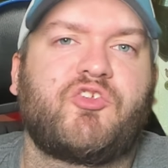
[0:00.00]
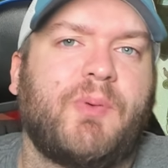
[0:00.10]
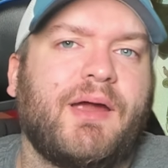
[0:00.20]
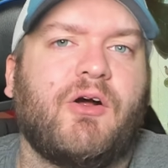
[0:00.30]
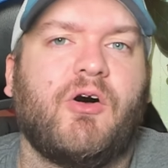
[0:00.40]

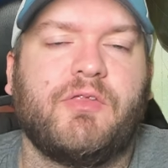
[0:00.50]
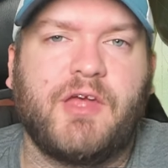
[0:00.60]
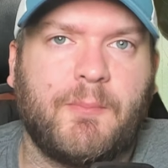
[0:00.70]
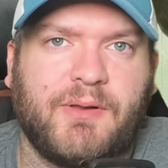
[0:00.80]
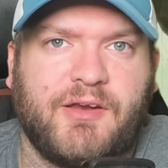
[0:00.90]
Despite all
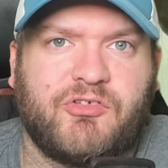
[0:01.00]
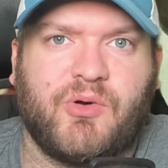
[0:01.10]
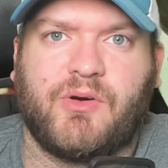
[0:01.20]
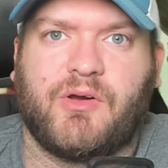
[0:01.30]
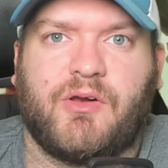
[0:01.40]
the complaints
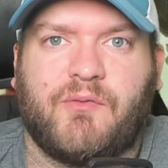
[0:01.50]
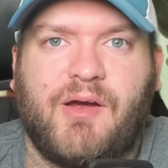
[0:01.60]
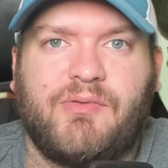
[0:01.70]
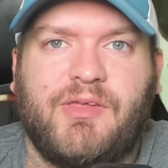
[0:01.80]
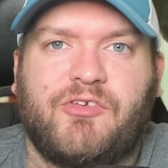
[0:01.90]
going on
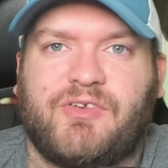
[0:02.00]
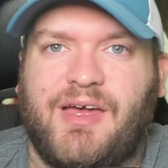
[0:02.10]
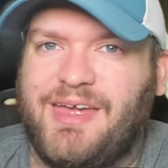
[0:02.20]
around this,